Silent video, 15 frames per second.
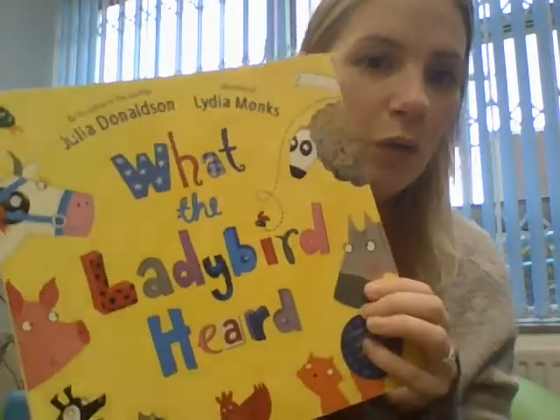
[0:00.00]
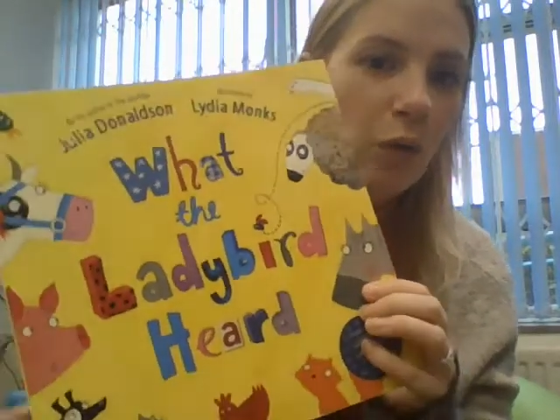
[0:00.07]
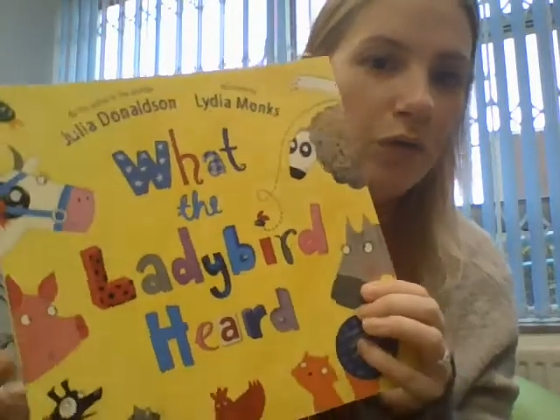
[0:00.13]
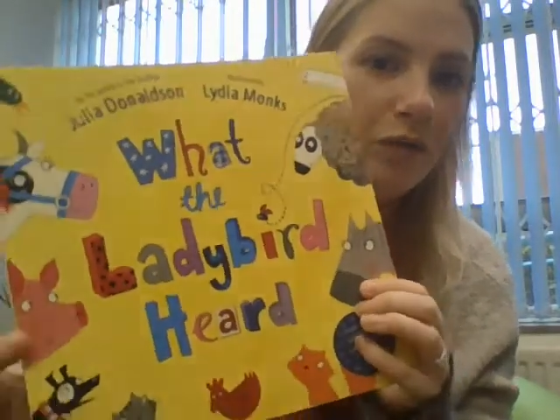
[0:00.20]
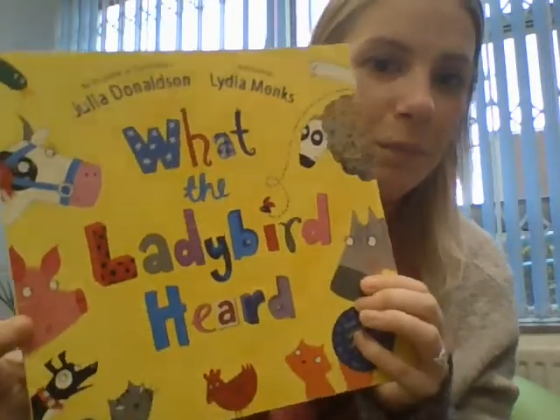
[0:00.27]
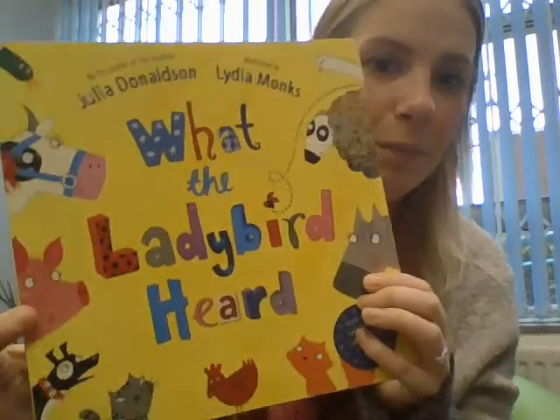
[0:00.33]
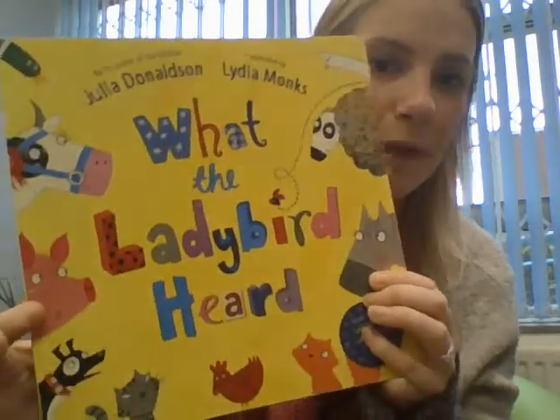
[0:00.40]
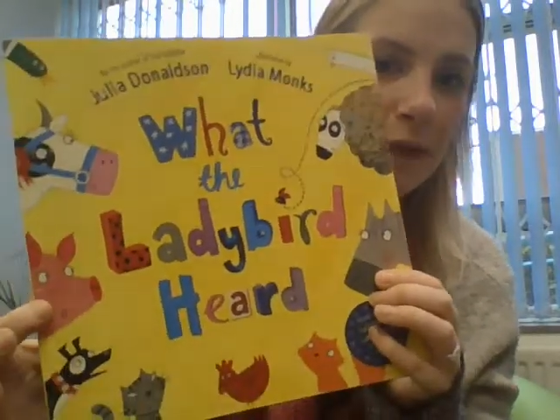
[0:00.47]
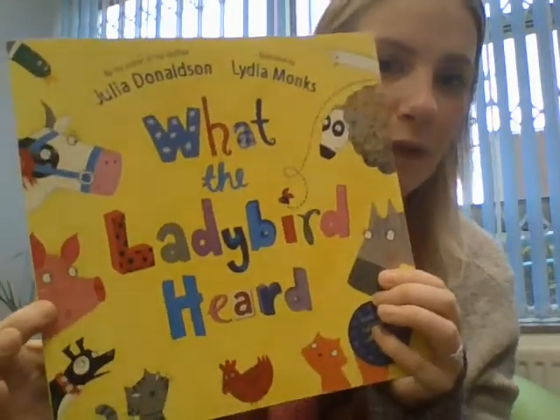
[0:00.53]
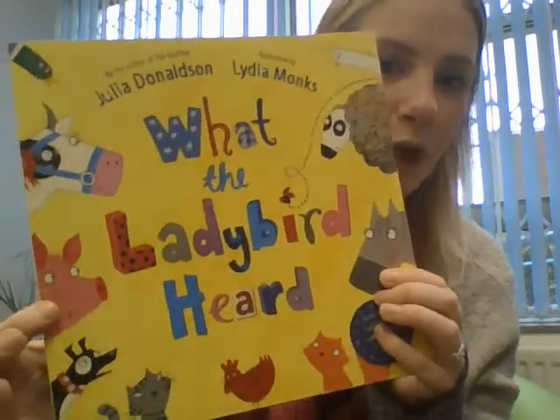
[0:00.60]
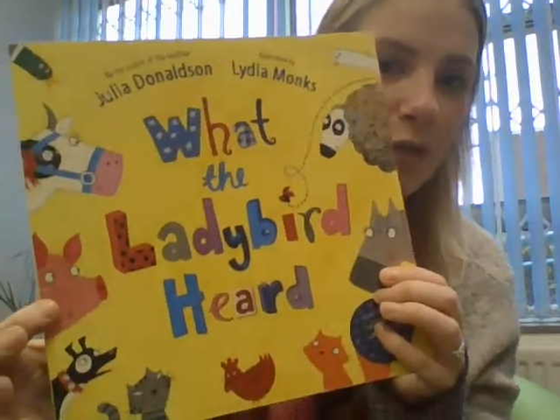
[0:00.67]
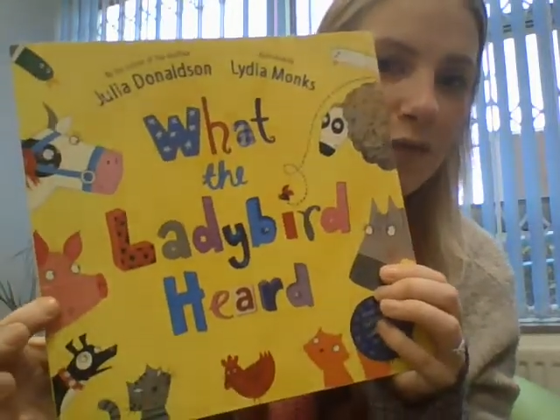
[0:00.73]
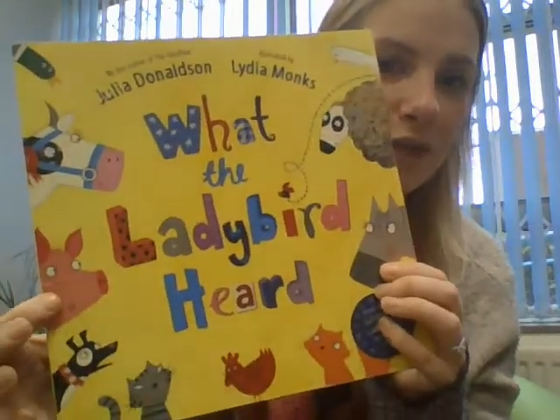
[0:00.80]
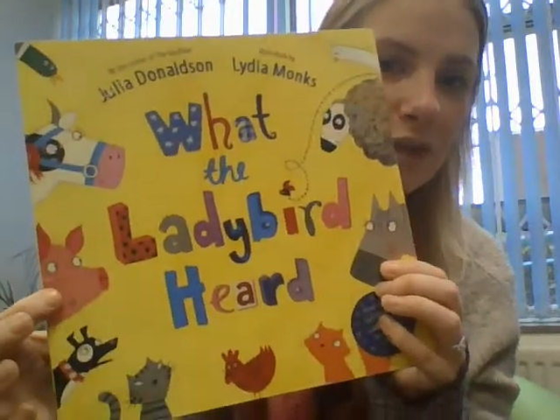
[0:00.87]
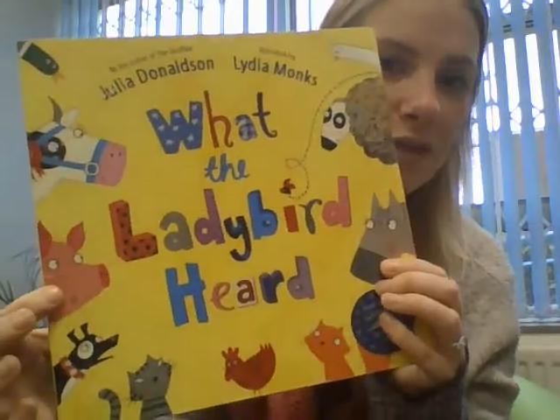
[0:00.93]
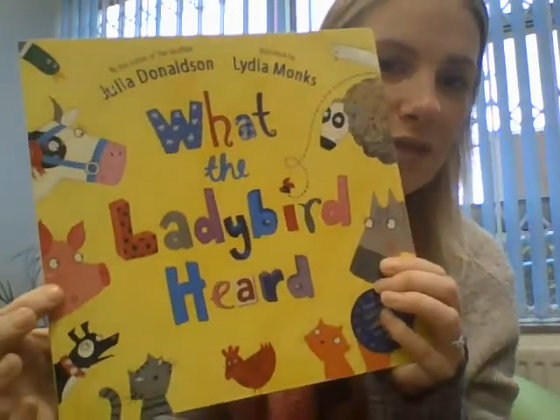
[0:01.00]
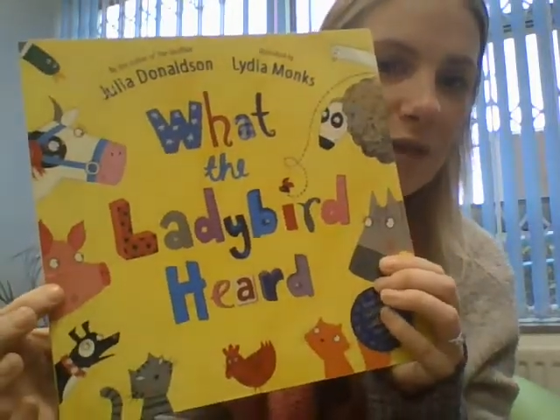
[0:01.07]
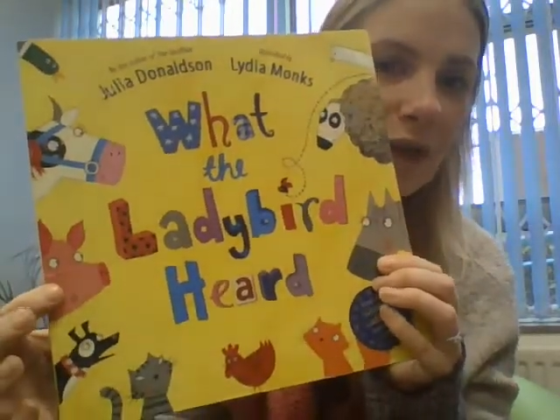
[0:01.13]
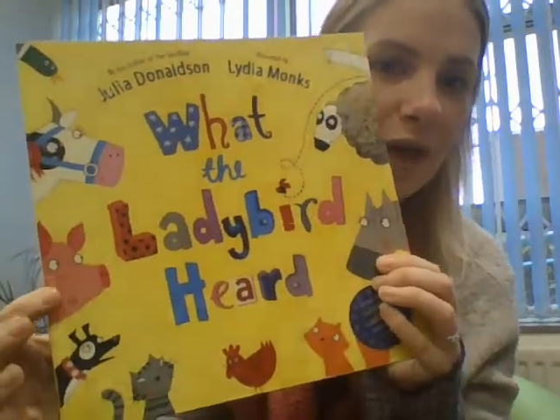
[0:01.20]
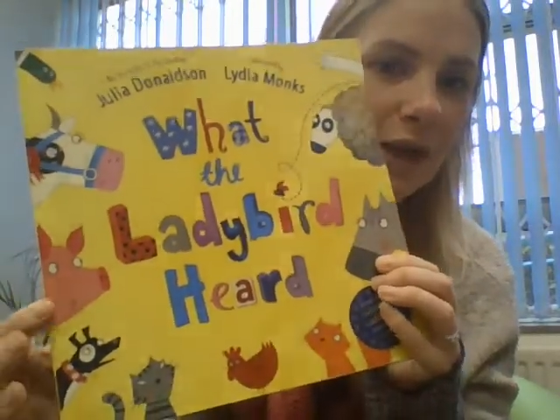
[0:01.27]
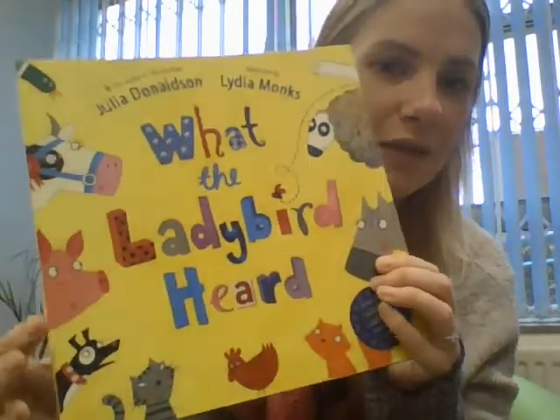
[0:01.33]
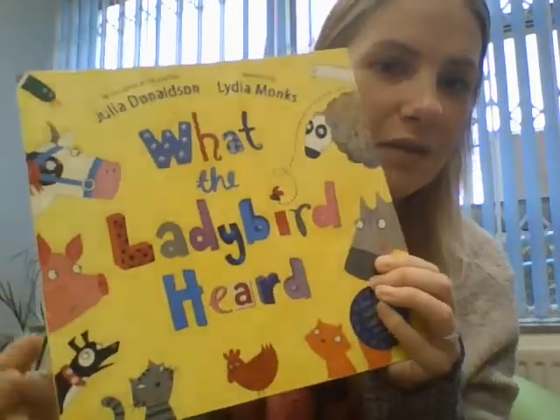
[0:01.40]
Oh, there's a pig over this
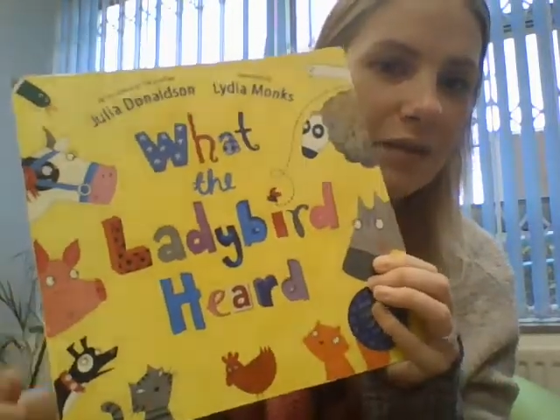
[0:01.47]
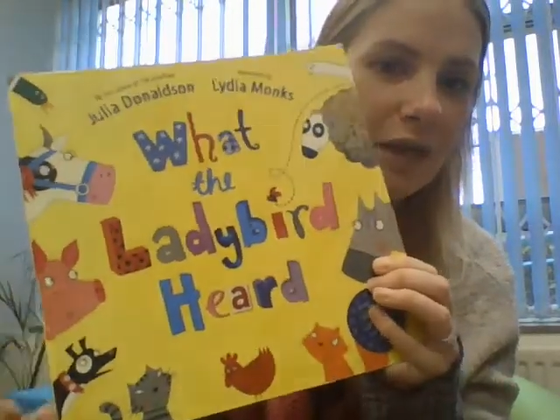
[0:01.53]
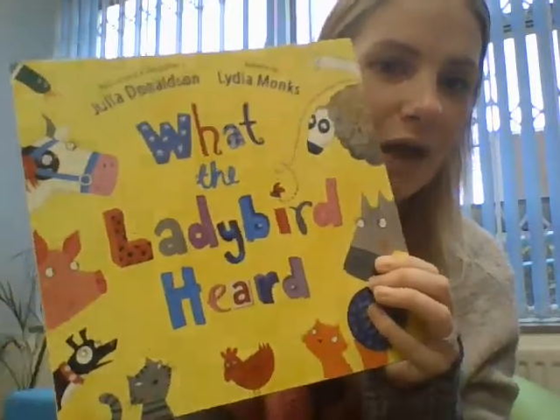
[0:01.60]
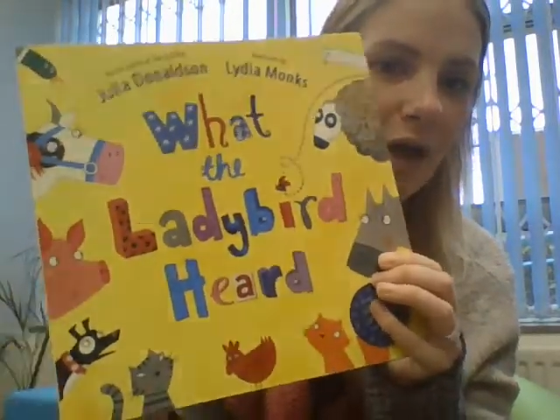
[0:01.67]
side.